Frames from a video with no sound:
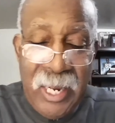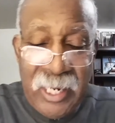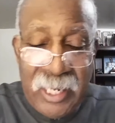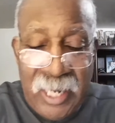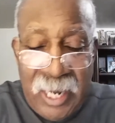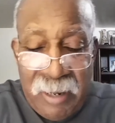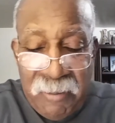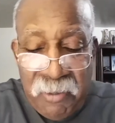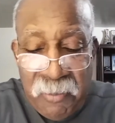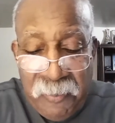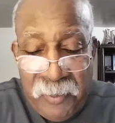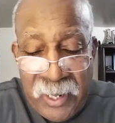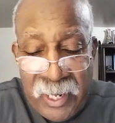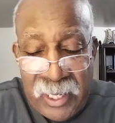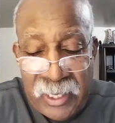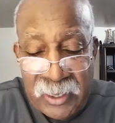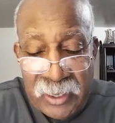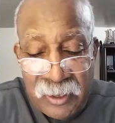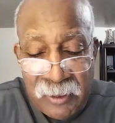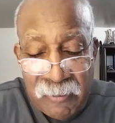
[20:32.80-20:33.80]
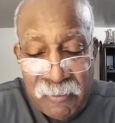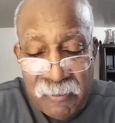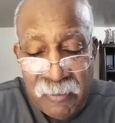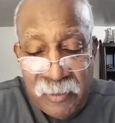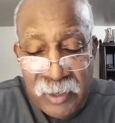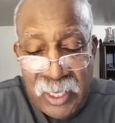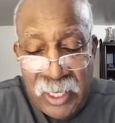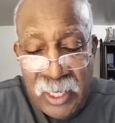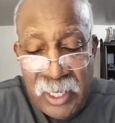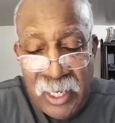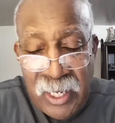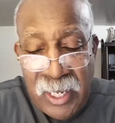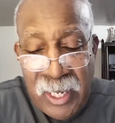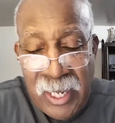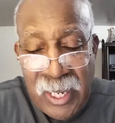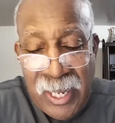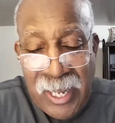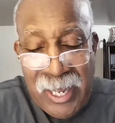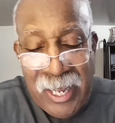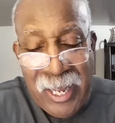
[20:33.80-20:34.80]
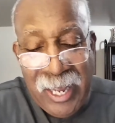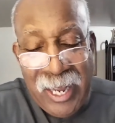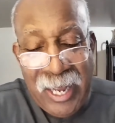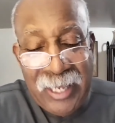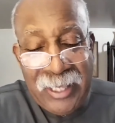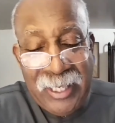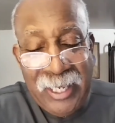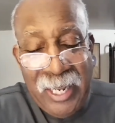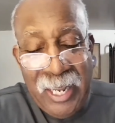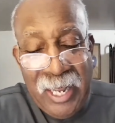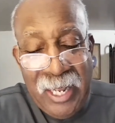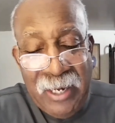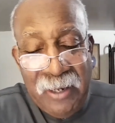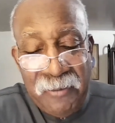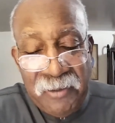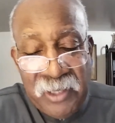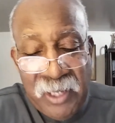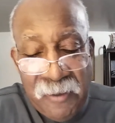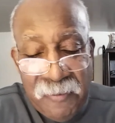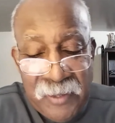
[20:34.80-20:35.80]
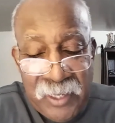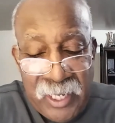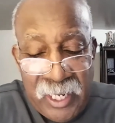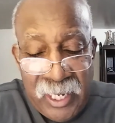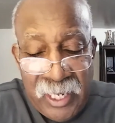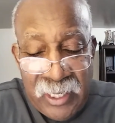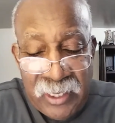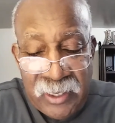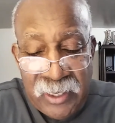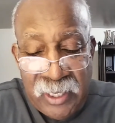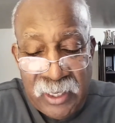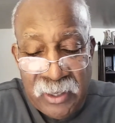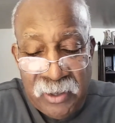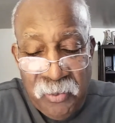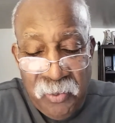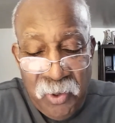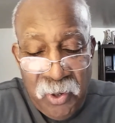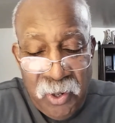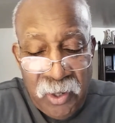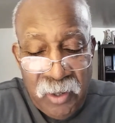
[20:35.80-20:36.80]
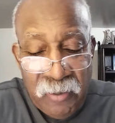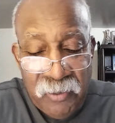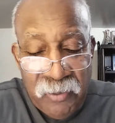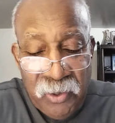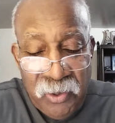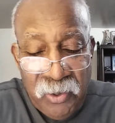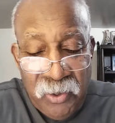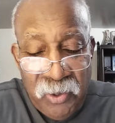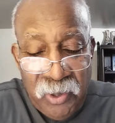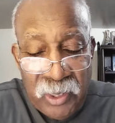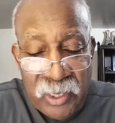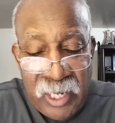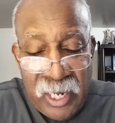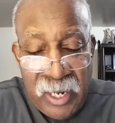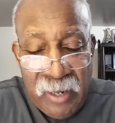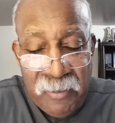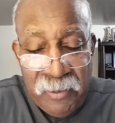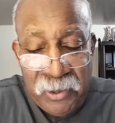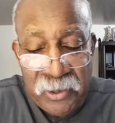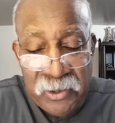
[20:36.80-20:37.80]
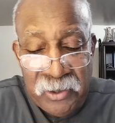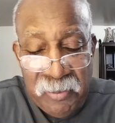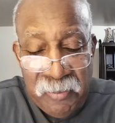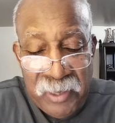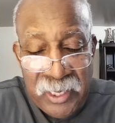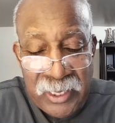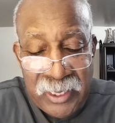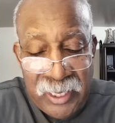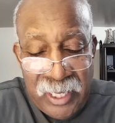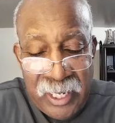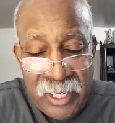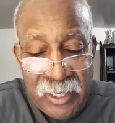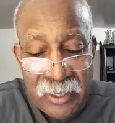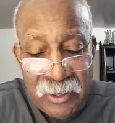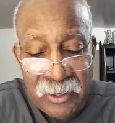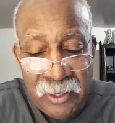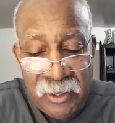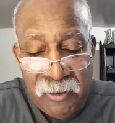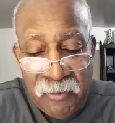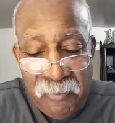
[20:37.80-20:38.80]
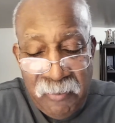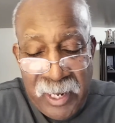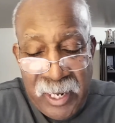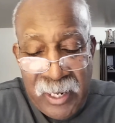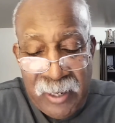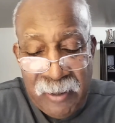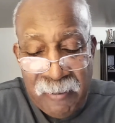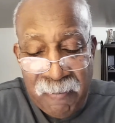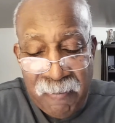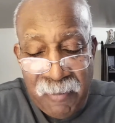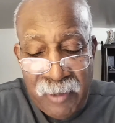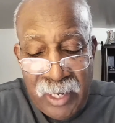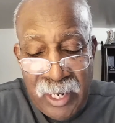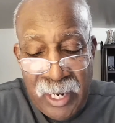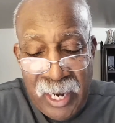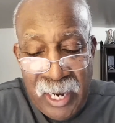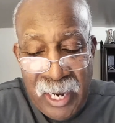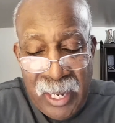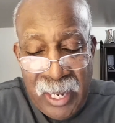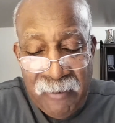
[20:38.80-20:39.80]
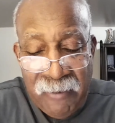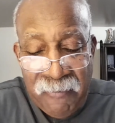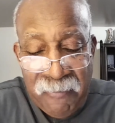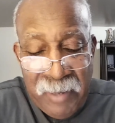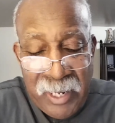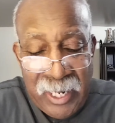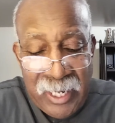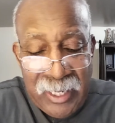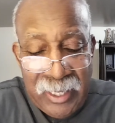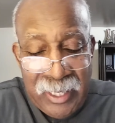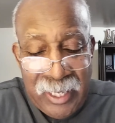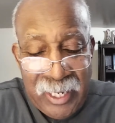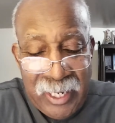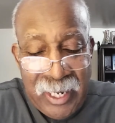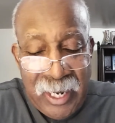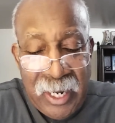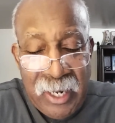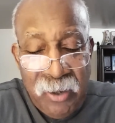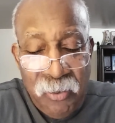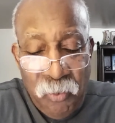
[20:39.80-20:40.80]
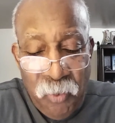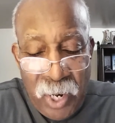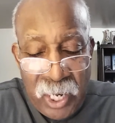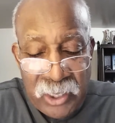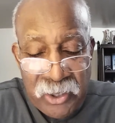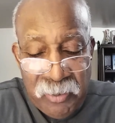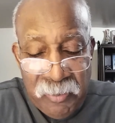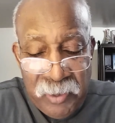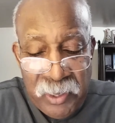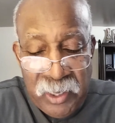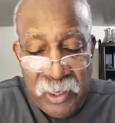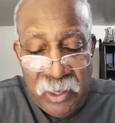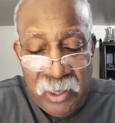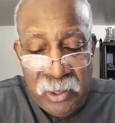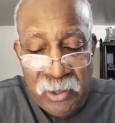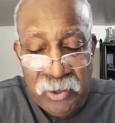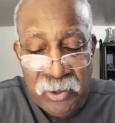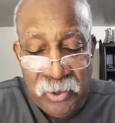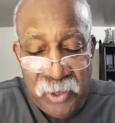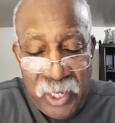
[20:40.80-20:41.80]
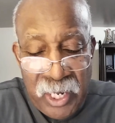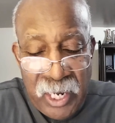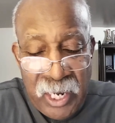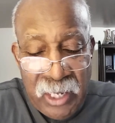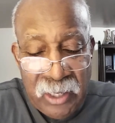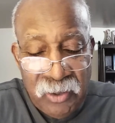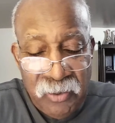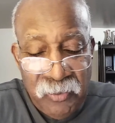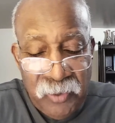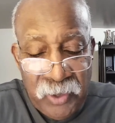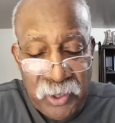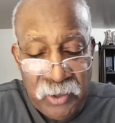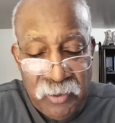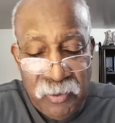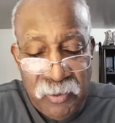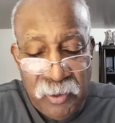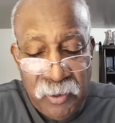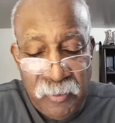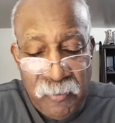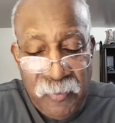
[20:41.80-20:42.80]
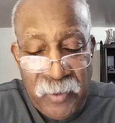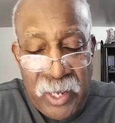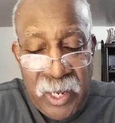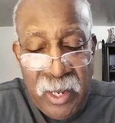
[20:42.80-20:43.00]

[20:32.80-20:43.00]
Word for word: And it came to pass at the end of seven days that the word of the Lord came unto me, saying, Son of man, I have made thee a watchman unto the house of Israel.